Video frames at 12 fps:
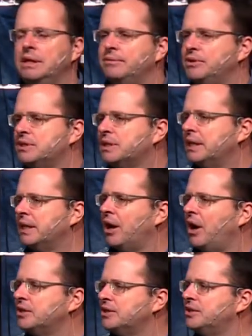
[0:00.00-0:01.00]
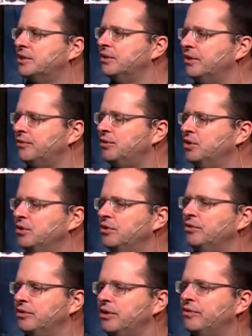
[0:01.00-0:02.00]
Just going to ask you,
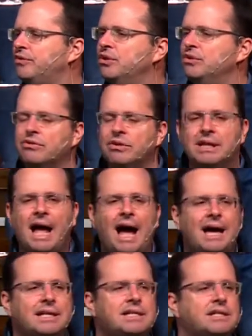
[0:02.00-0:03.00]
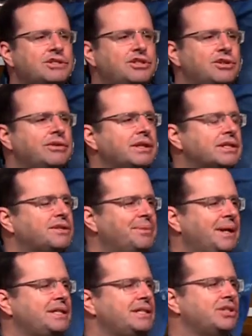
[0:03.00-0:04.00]
if you realize during this
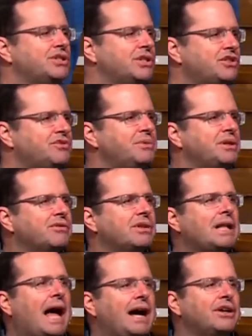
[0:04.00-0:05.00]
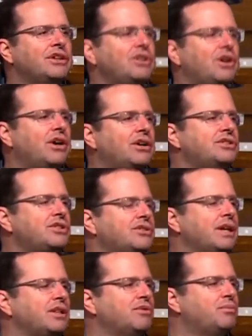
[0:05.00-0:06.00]
message that you've been relying on your own
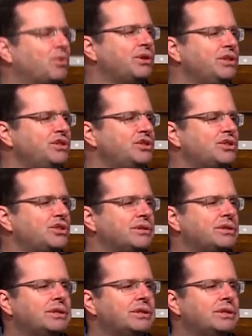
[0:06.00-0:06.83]
strength more than you should,